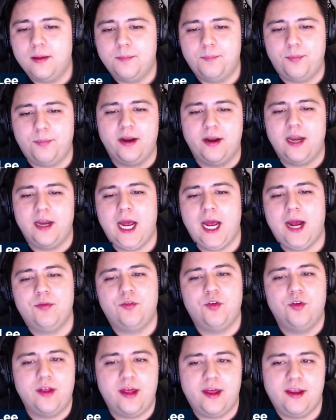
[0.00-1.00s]
But
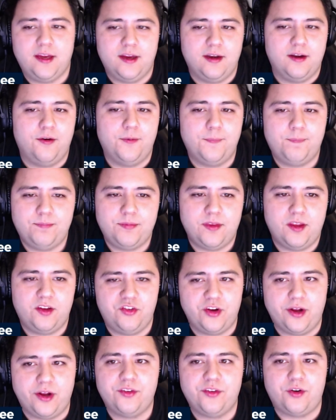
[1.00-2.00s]
after that, you know, the
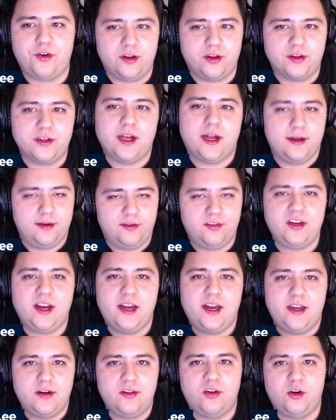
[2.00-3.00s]
Jets started kind of
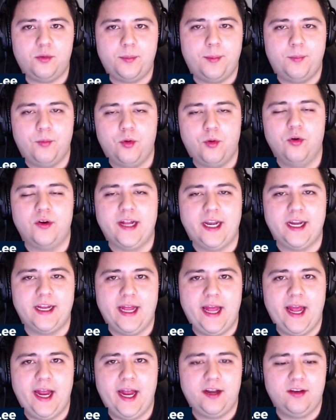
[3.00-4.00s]
skating a little bit more, getting
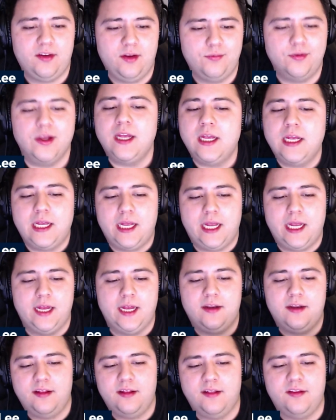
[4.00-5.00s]
active.
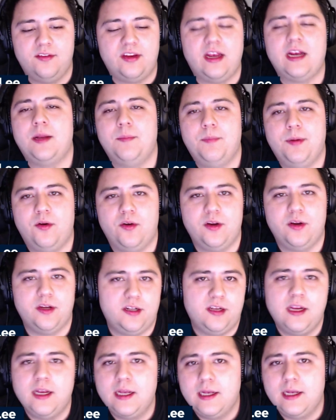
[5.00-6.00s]
And in the second period,
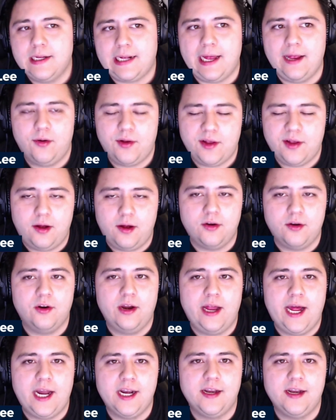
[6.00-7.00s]
Kyle Connor
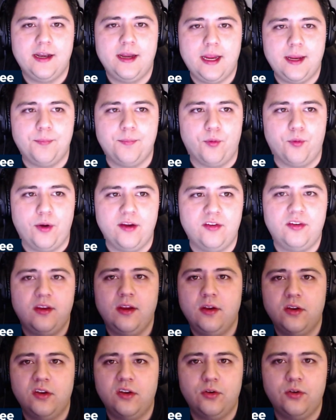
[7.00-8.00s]
added a brace
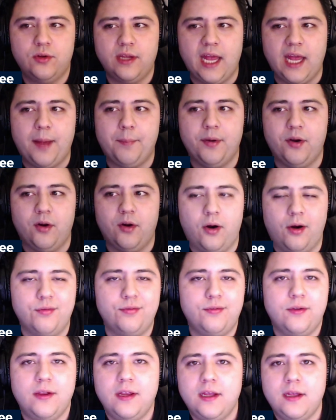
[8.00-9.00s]
to cap it off.